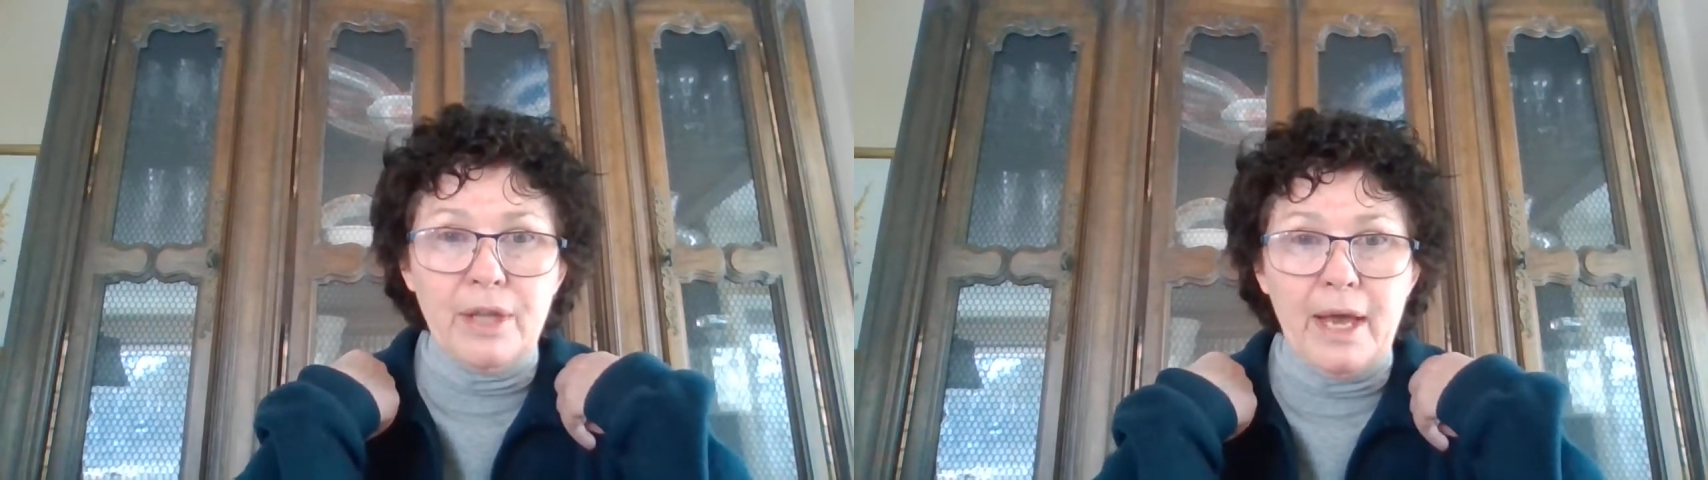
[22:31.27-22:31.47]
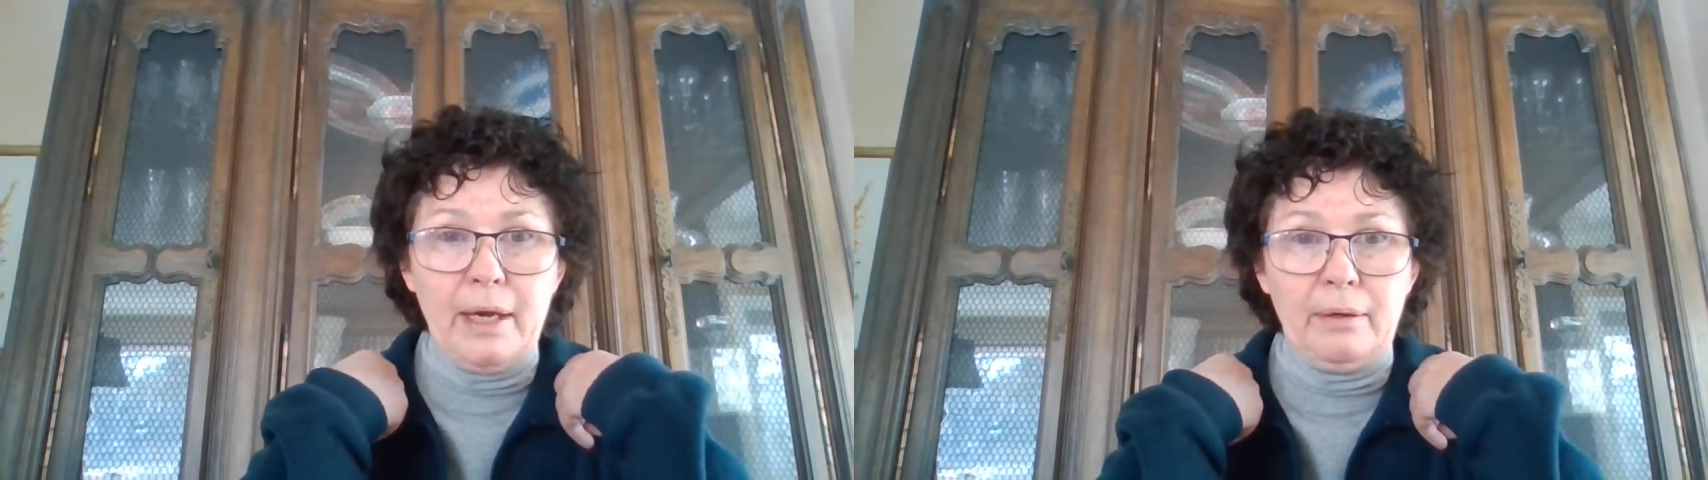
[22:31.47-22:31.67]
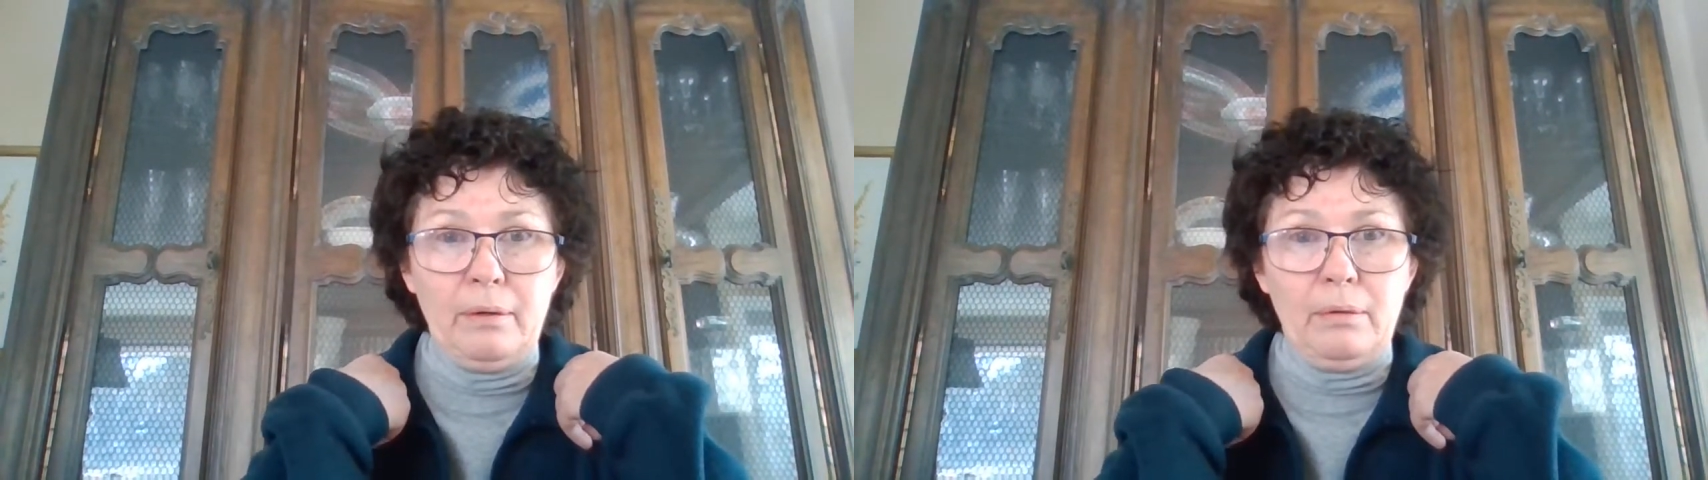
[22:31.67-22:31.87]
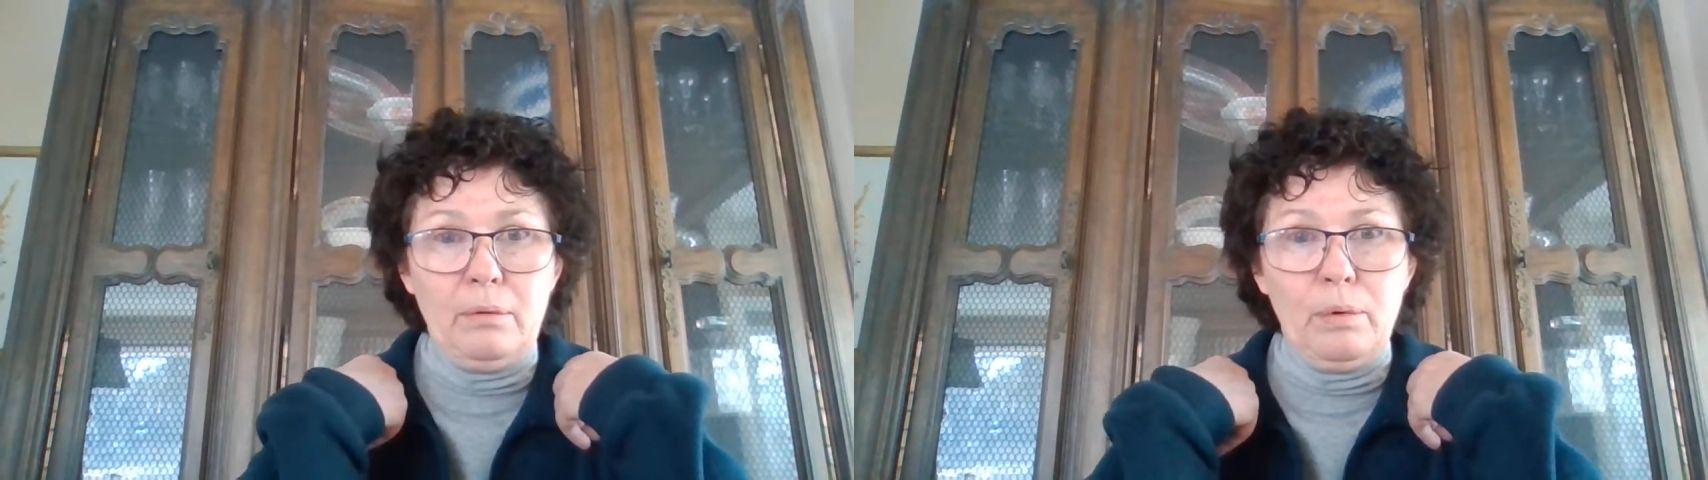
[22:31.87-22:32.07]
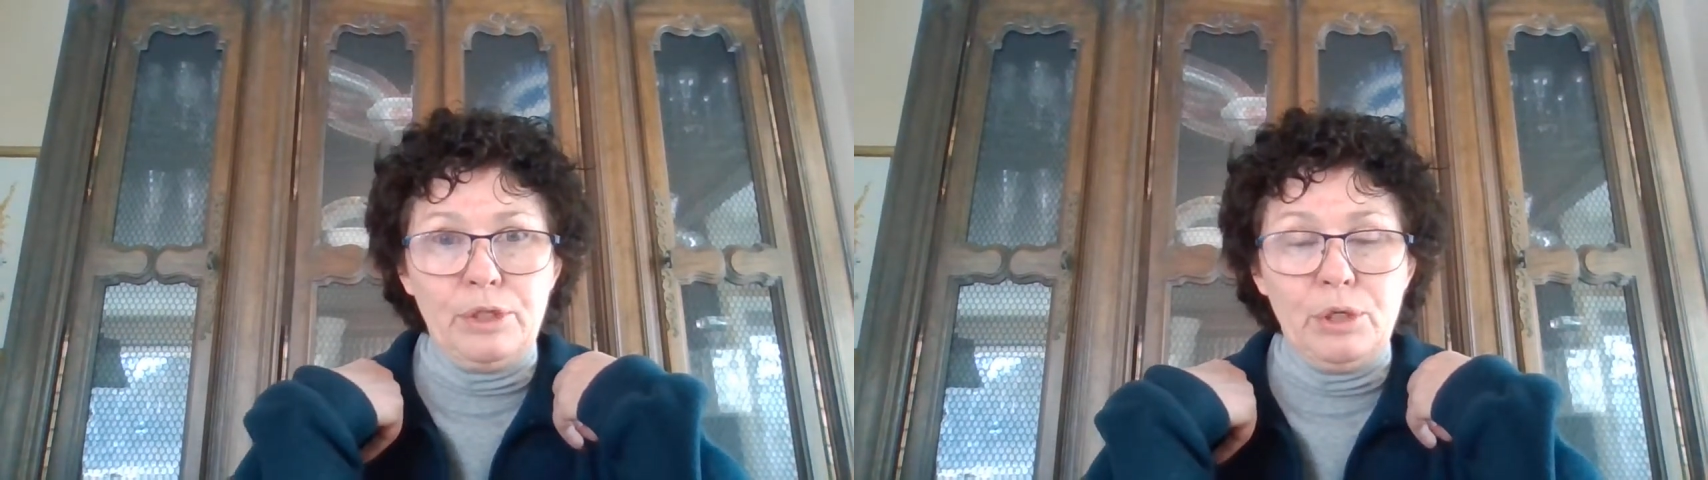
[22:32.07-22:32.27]
that,
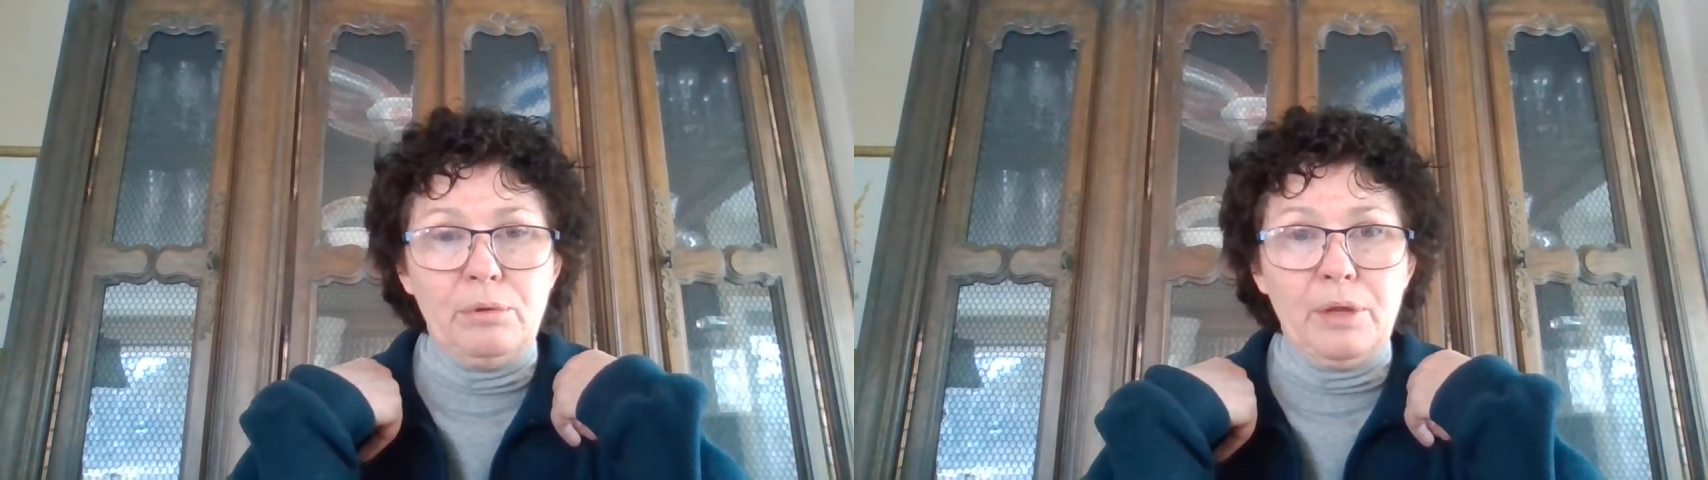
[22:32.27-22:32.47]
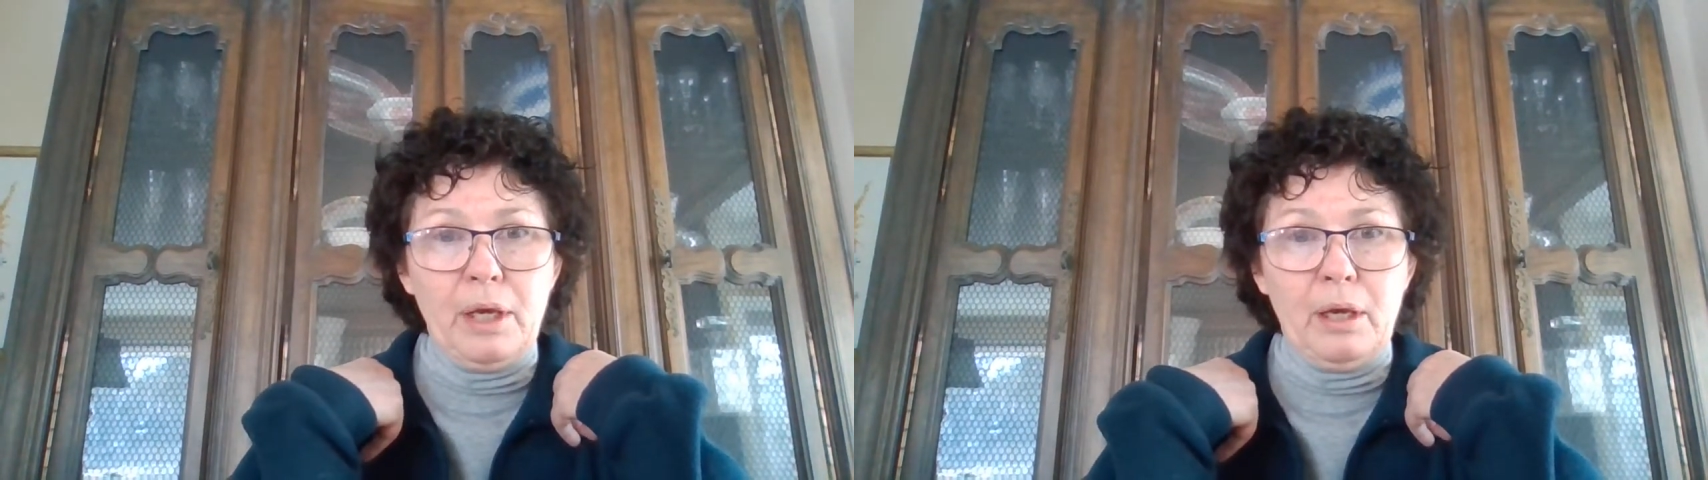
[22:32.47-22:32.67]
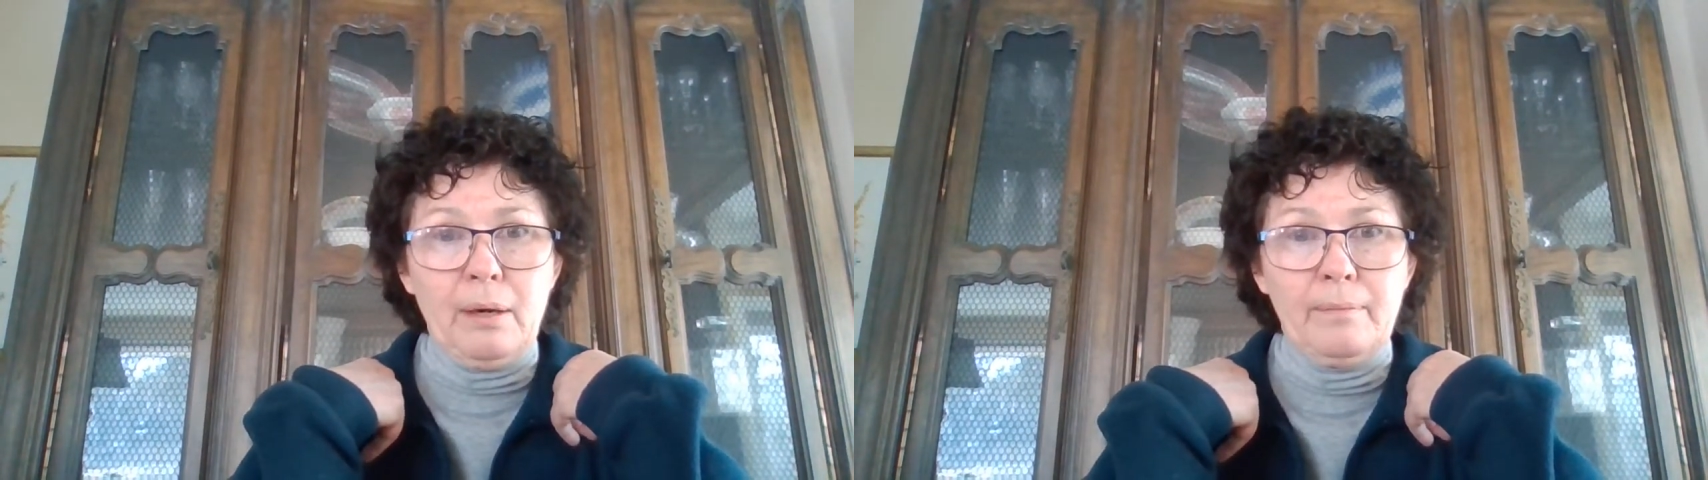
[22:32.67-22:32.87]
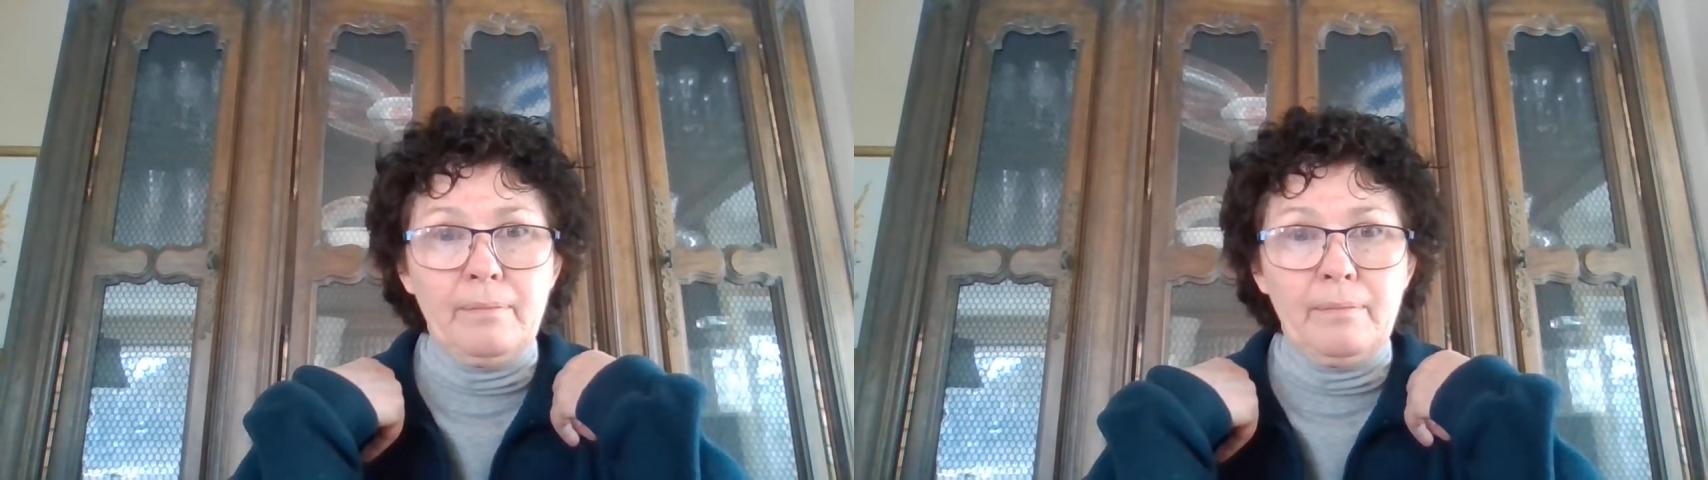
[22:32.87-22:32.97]
would you think?